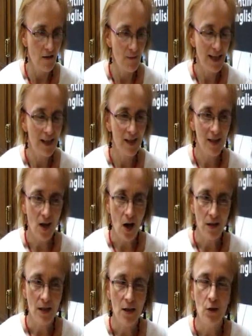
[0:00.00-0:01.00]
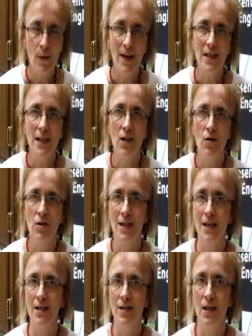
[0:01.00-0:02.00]
been started 20 odd
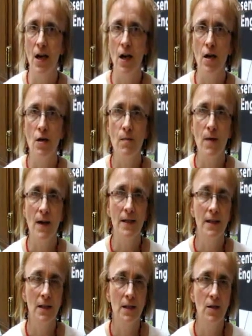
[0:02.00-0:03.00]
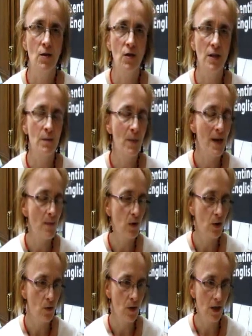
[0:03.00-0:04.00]
years ago by people
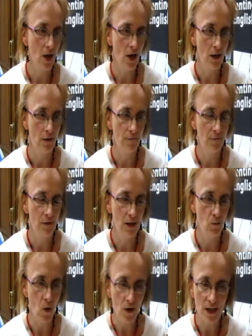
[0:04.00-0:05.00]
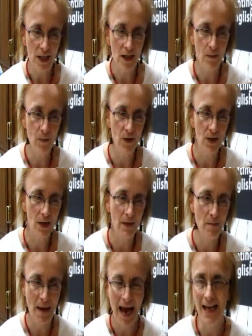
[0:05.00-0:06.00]
who are kind of wanting to put
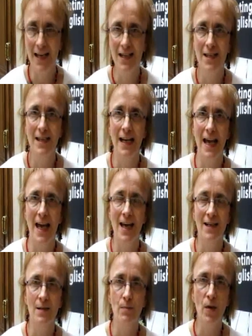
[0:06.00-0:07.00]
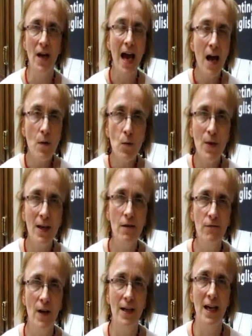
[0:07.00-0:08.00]
something back into the land. But how are we going
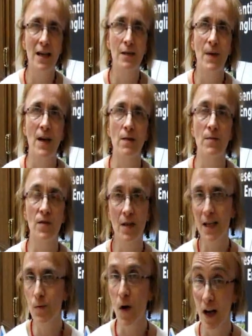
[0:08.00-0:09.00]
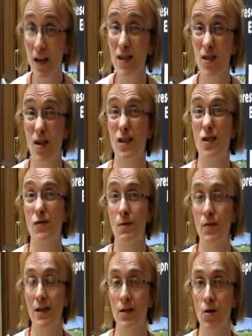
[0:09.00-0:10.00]
to find out about them? So that's why I started
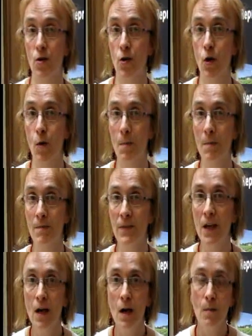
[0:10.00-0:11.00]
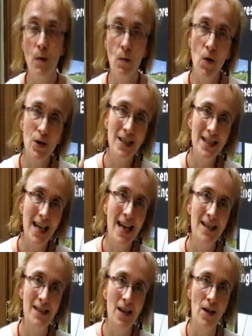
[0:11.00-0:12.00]
drinkbritain.com. But what today
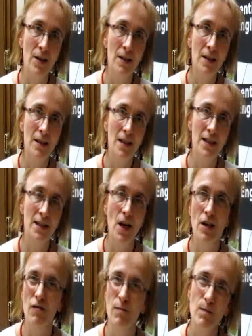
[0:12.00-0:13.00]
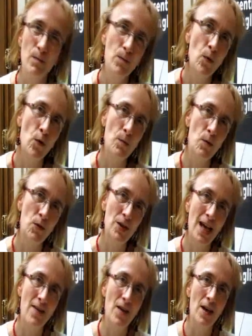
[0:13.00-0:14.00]
has done is kind of brought them all
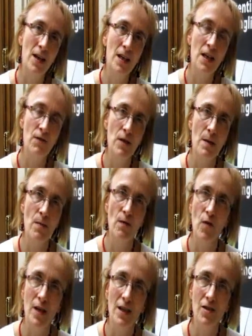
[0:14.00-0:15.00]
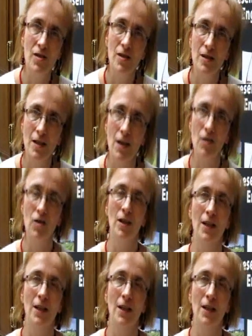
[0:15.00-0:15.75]
together and given them a voice. So